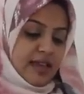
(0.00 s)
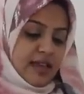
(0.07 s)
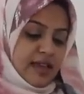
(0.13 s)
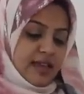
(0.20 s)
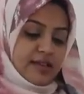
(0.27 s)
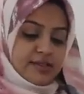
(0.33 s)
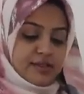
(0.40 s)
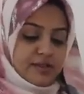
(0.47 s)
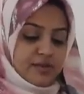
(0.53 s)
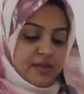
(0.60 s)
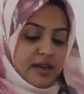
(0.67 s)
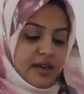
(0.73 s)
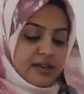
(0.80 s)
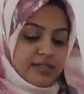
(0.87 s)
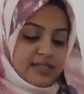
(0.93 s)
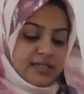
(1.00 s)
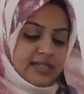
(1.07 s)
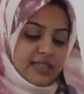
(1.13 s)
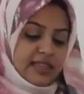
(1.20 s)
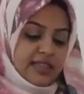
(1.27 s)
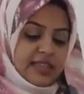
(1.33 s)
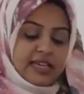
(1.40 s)
so that
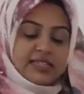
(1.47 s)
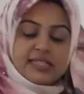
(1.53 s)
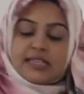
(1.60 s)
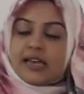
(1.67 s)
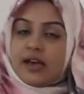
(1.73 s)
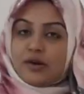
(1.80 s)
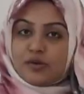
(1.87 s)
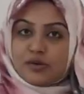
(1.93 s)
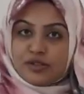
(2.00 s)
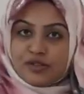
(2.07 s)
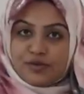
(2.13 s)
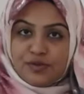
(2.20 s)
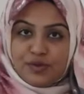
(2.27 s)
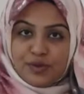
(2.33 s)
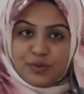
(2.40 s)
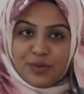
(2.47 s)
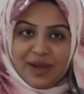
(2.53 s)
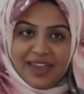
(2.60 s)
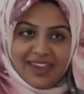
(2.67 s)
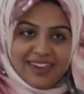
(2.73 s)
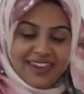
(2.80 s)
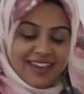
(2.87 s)
that's out of the
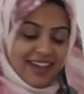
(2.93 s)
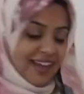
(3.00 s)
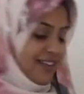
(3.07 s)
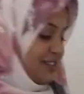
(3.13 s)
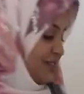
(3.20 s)
way and your